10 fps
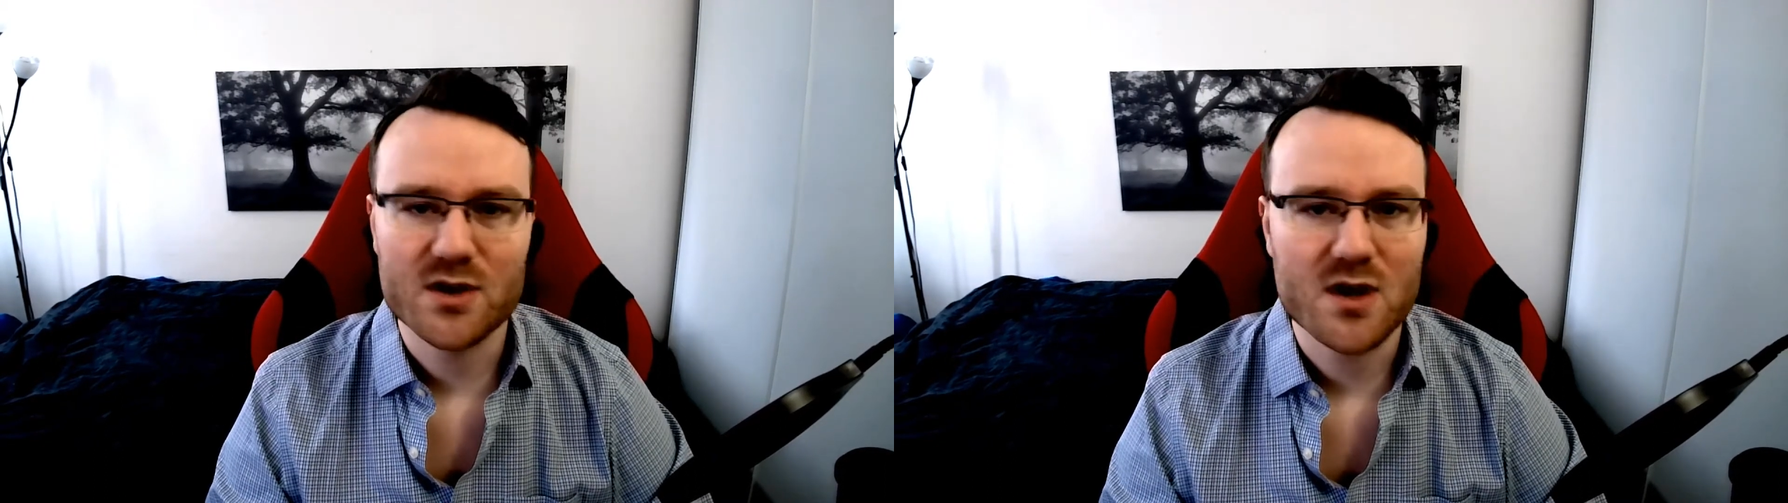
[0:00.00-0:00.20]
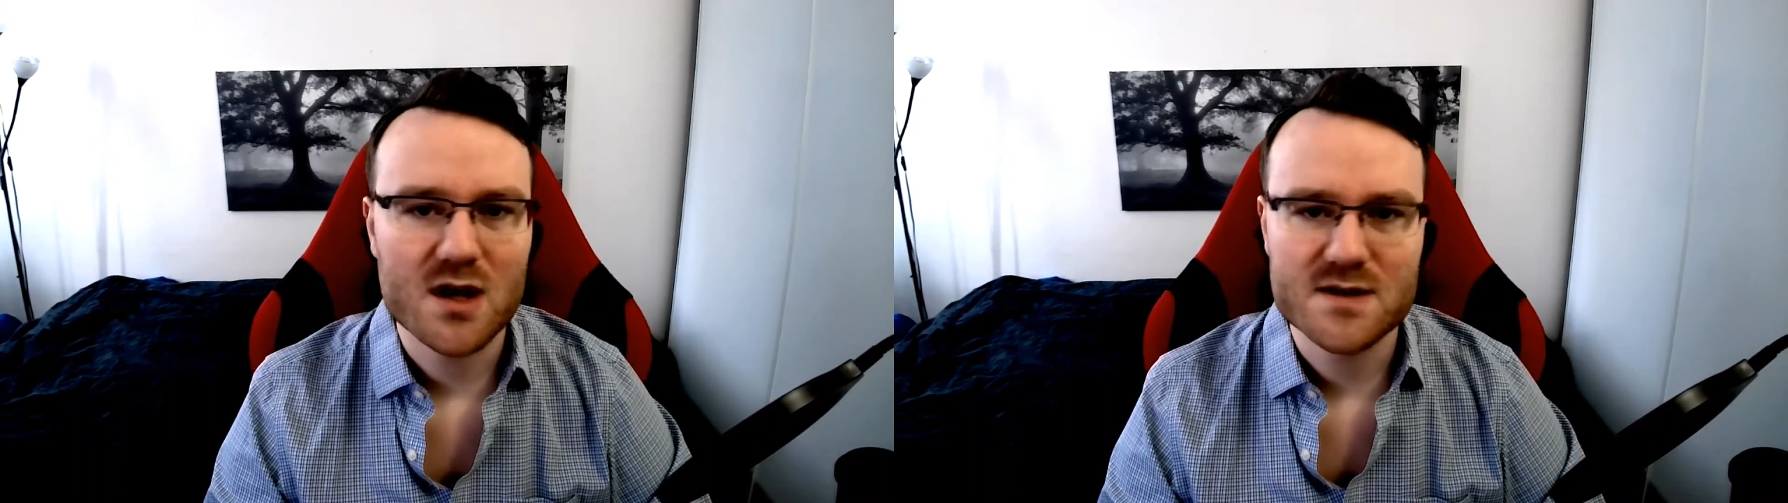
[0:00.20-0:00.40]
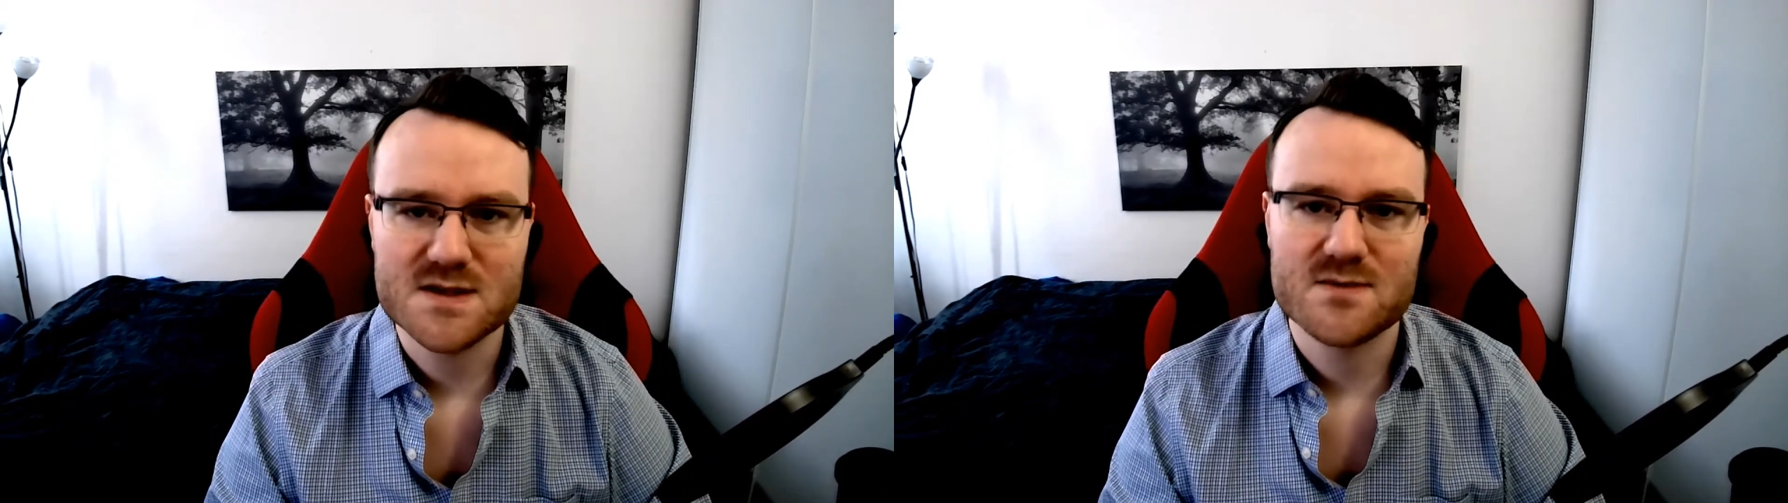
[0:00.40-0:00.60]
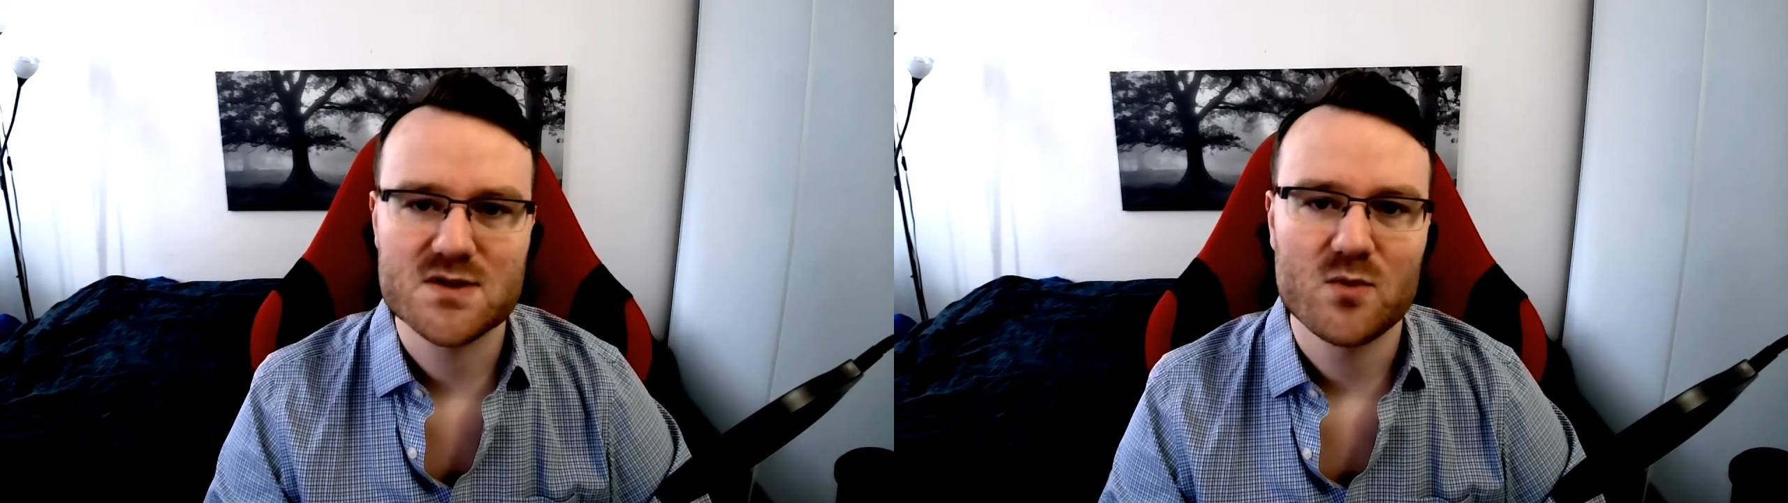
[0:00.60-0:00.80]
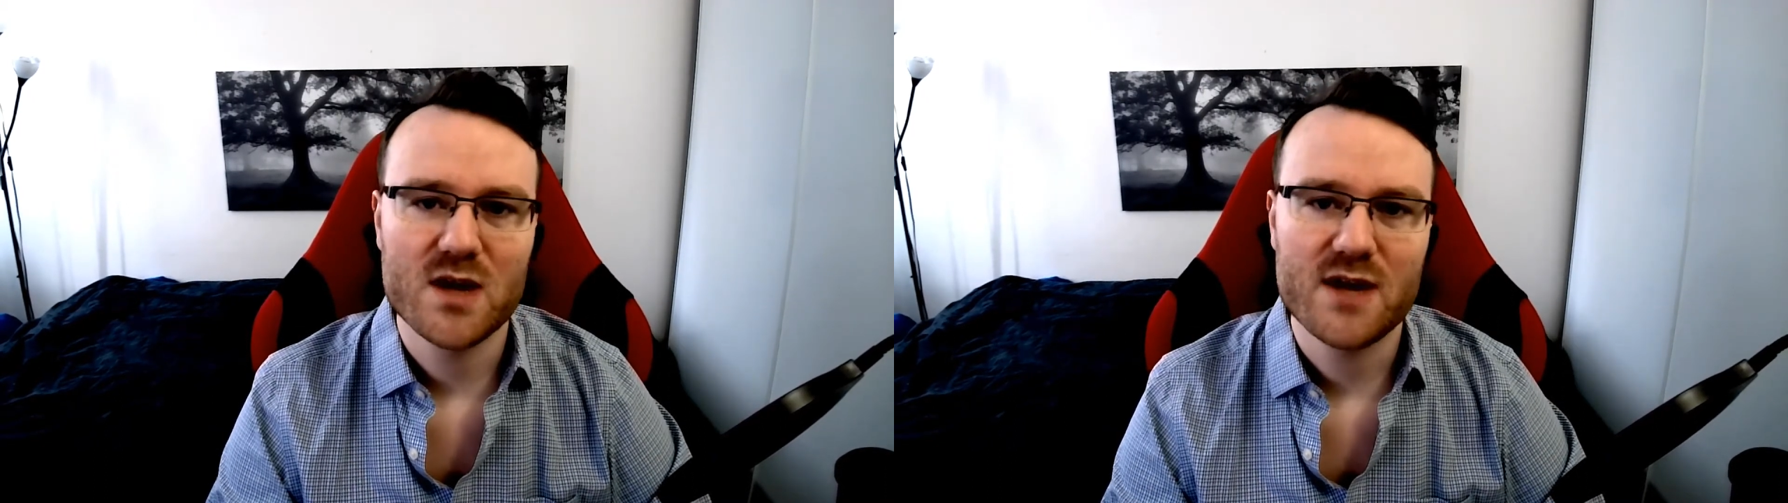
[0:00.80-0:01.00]
concepts
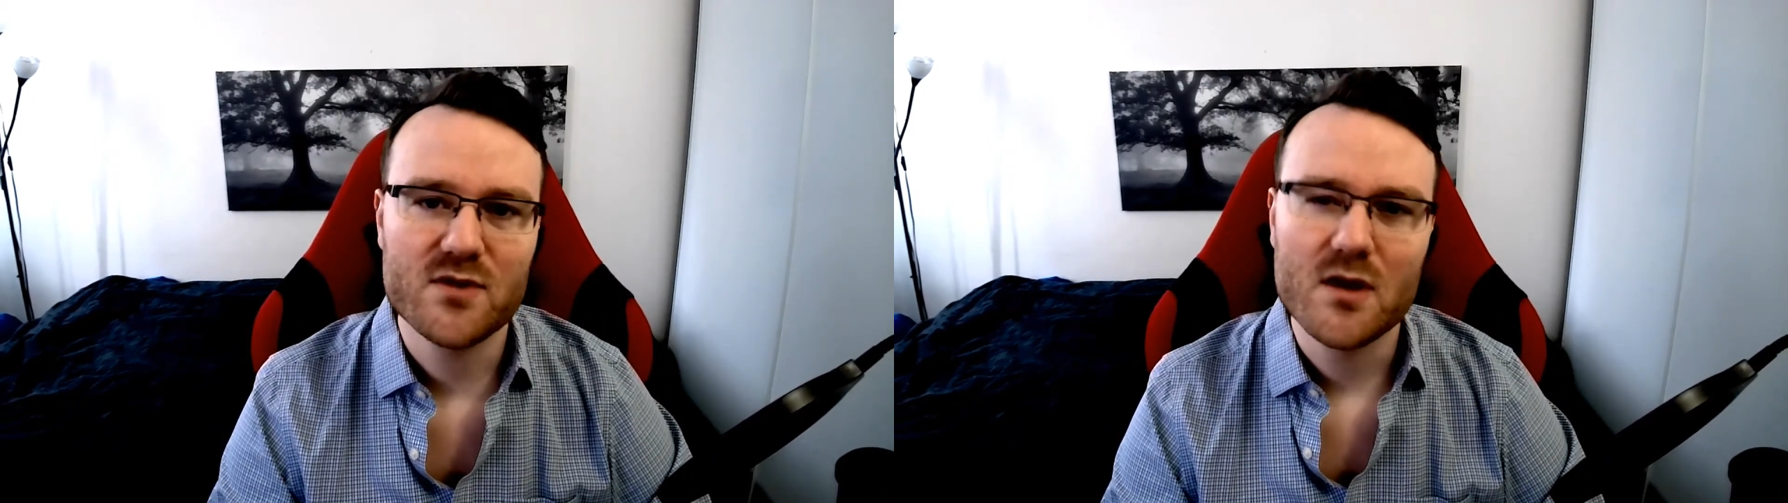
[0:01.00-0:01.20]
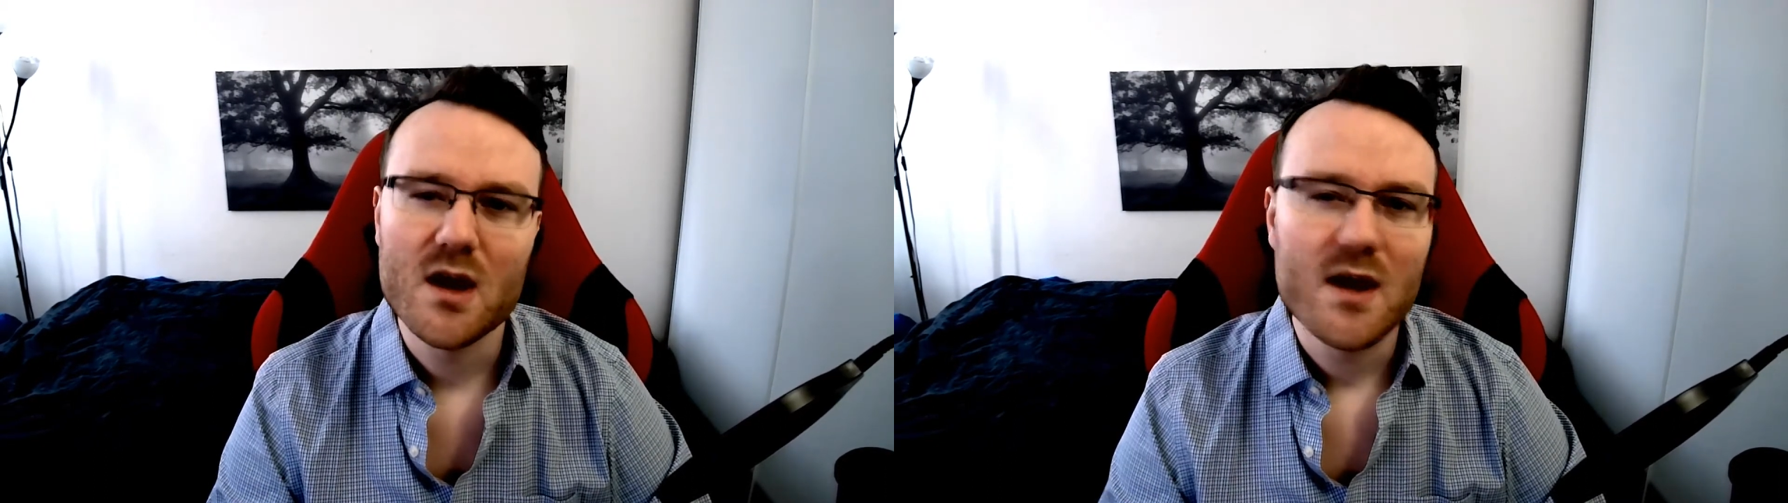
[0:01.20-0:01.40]
or whatever,